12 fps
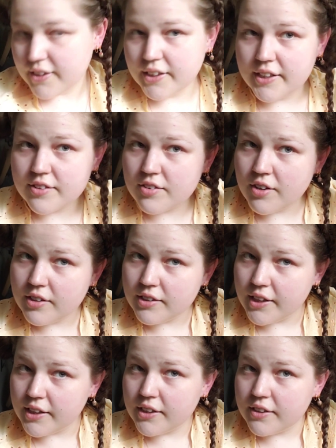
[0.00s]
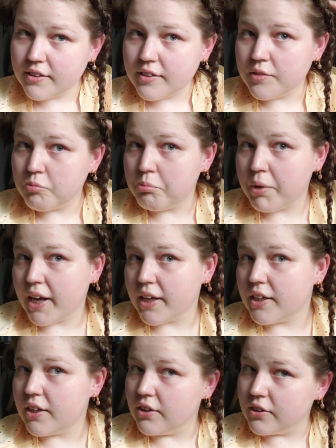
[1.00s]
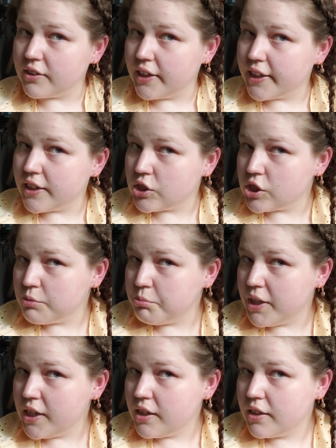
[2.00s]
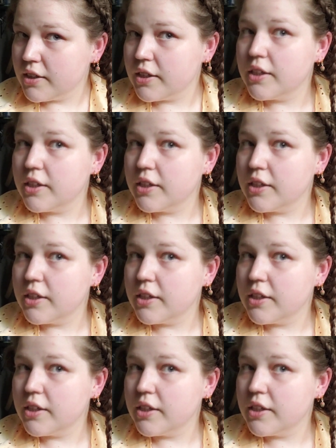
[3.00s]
It's not like back here like it should be,